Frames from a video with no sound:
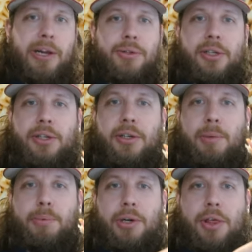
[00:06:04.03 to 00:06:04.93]
The tomatoes
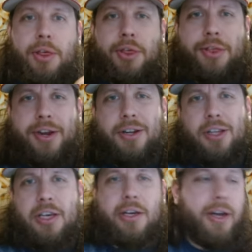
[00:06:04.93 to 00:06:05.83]
on here are pretty
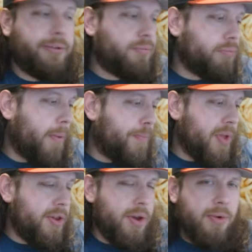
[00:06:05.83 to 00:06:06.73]
thinly cut
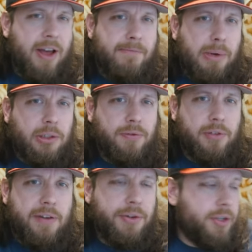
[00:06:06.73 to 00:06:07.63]
and don't have
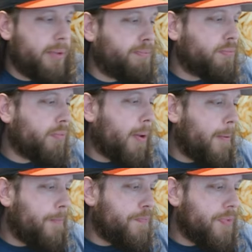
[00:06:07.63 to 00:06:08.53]
much flavor to them.
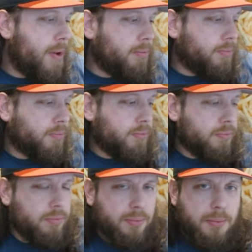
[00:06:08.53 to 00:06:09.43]

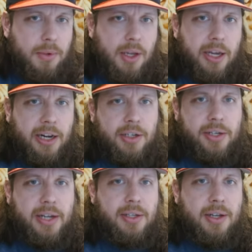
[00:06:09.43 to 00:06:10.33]

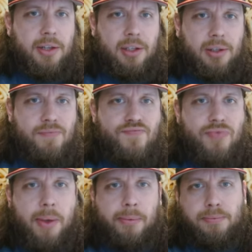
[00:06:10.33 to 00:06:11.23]
It kind of just adds like a
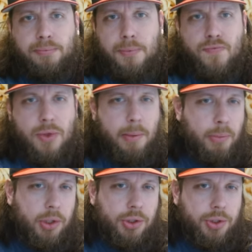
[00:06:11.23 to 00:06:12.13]
little
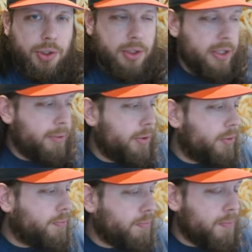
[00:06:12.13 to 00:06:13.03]
moisture to the
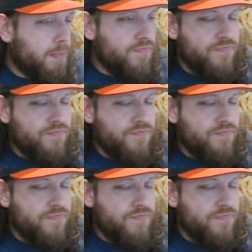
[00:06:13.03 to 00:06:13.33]
sandwich.